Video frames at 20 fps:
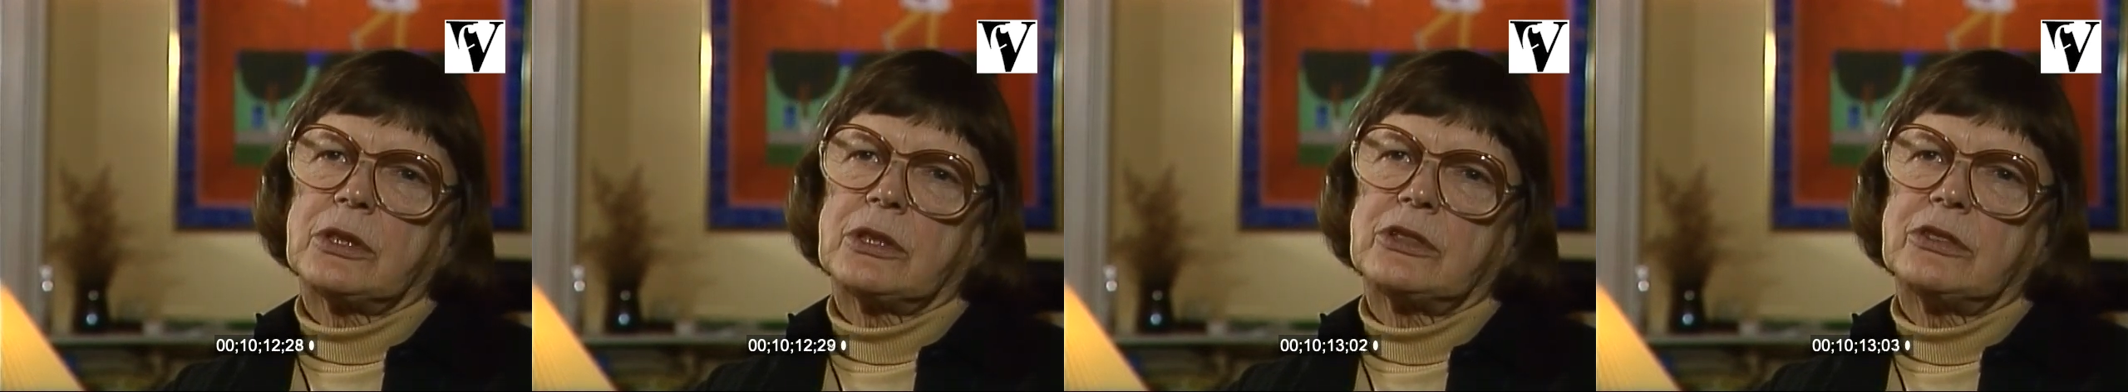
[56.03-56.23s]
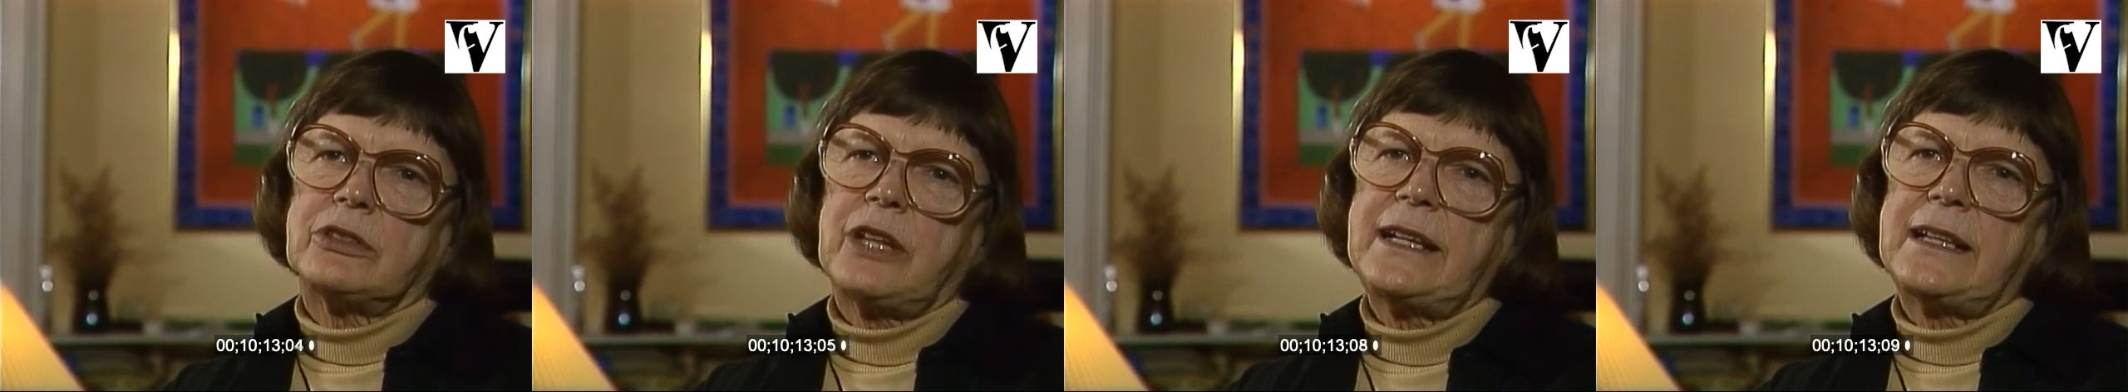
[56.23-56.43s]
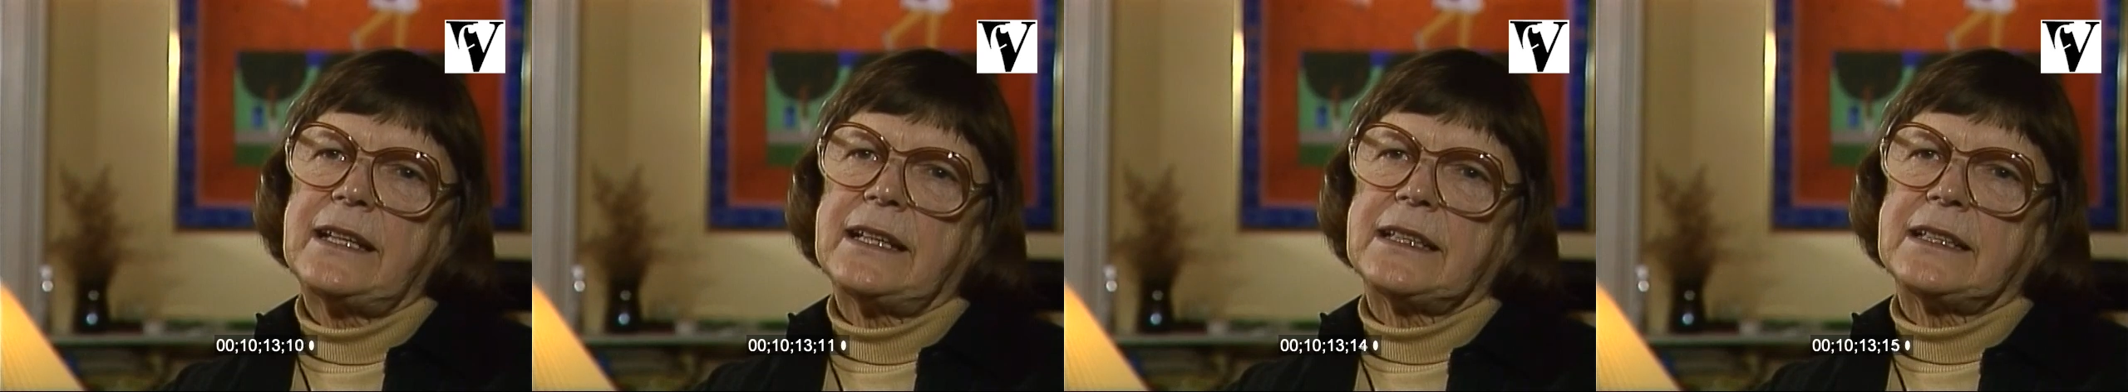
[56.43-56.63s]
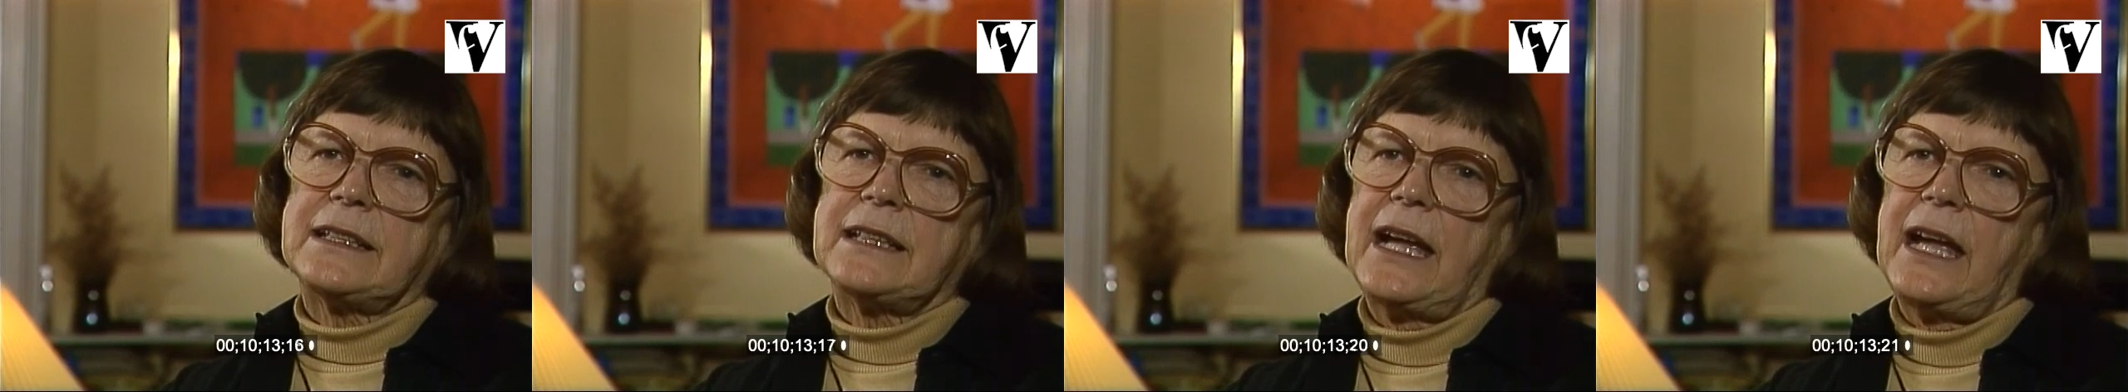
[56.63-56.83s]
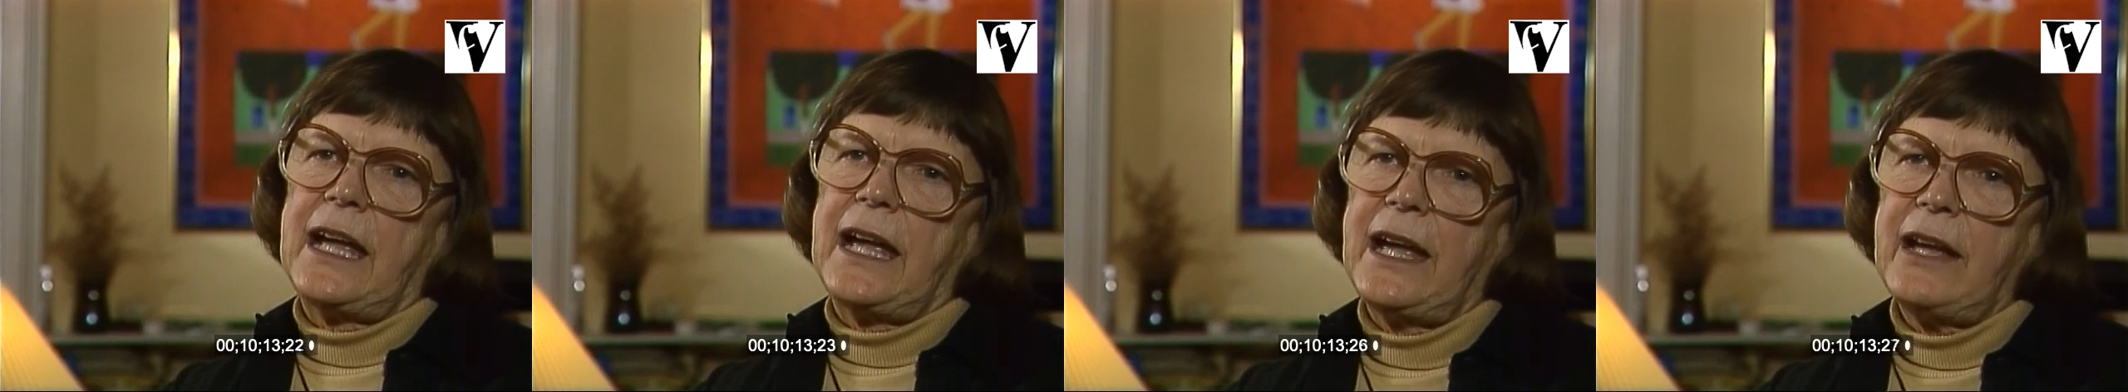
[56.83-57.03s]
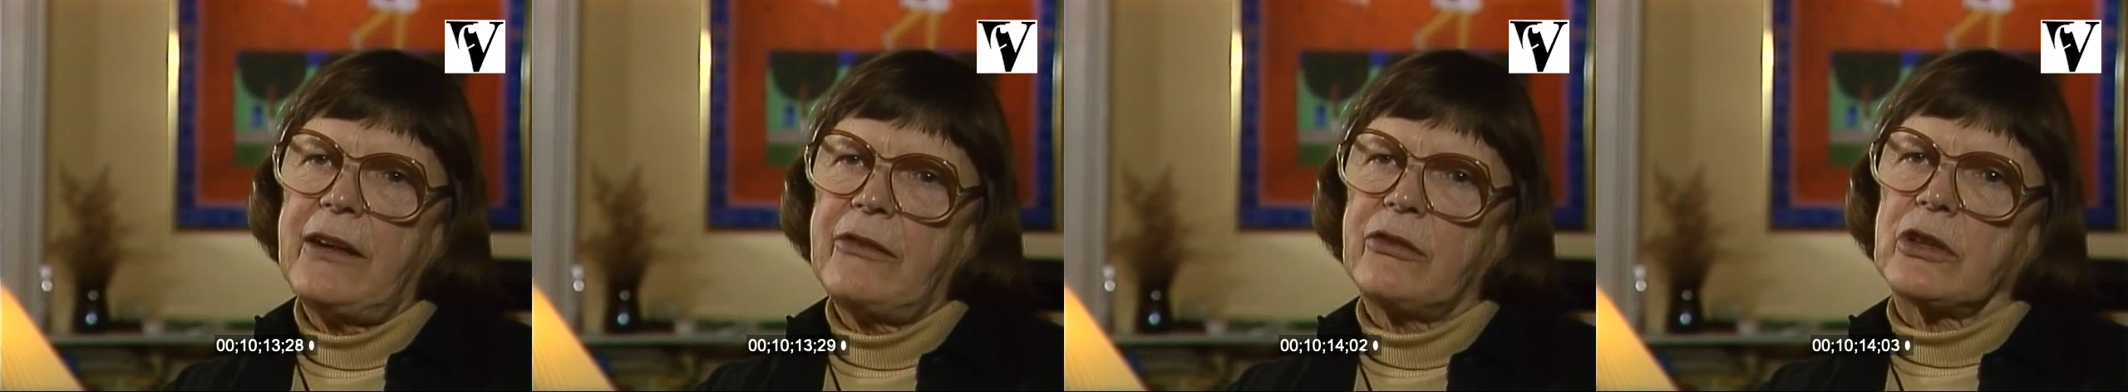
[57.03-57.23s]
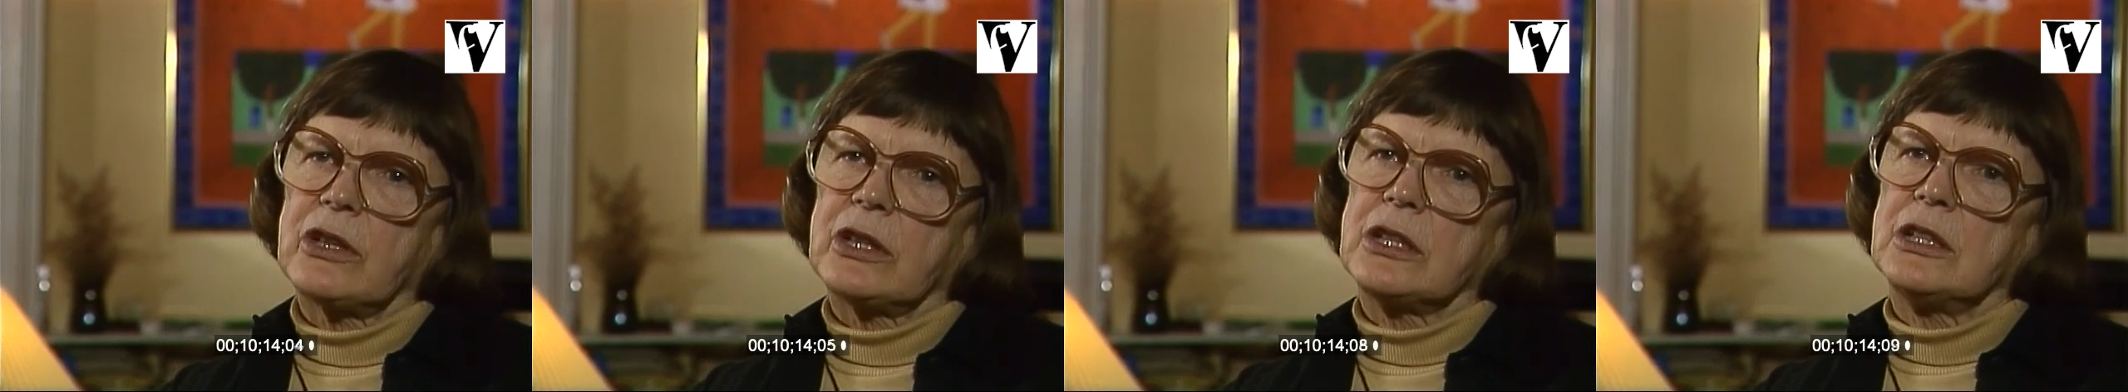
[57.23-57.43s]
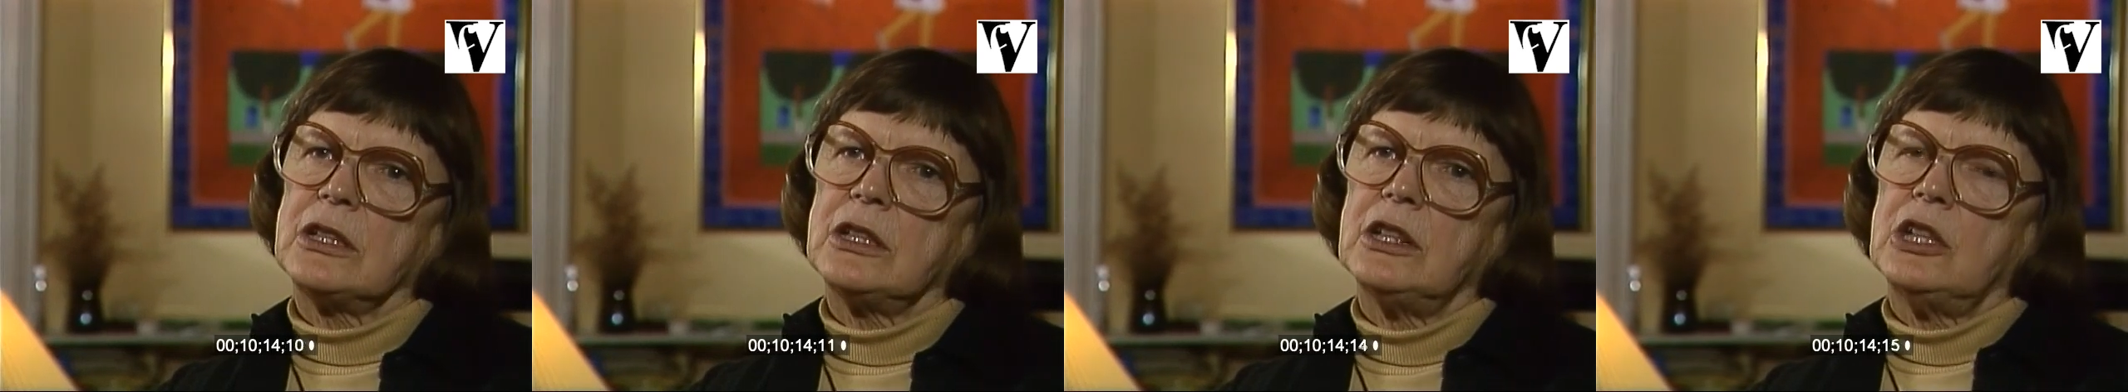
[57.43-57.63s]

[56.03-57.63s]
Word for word: treading heavily